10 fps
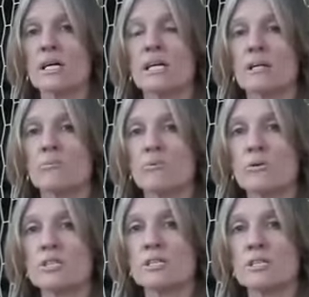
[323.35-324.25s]
and he
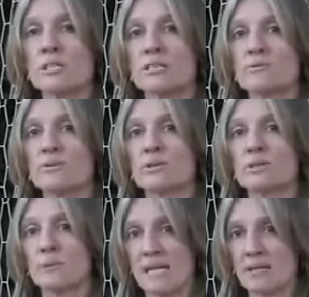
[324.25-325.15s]
imported his
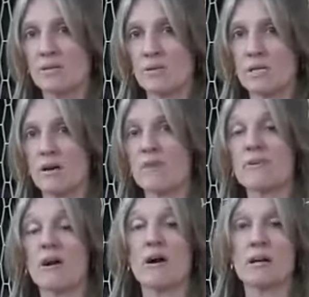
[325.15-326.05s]
first pedigree
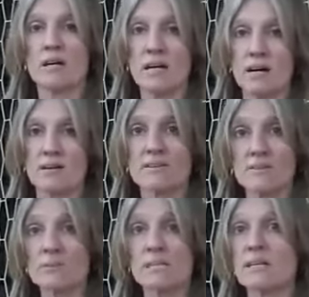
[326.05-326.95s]
Afrikaner cows
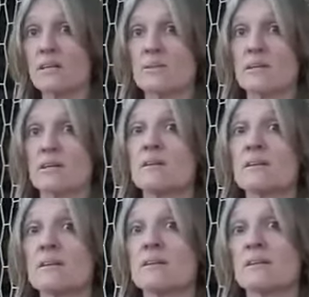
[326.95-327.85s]
from South Africa.
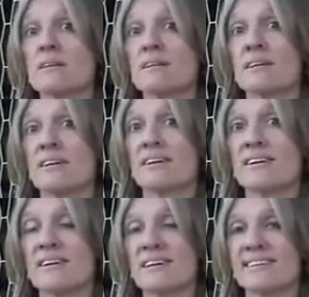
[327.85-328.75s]
Yeah,
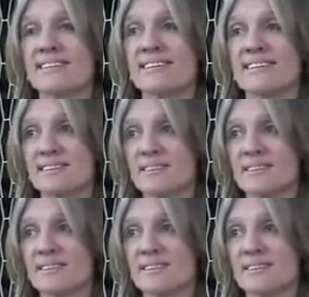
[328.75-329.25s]
and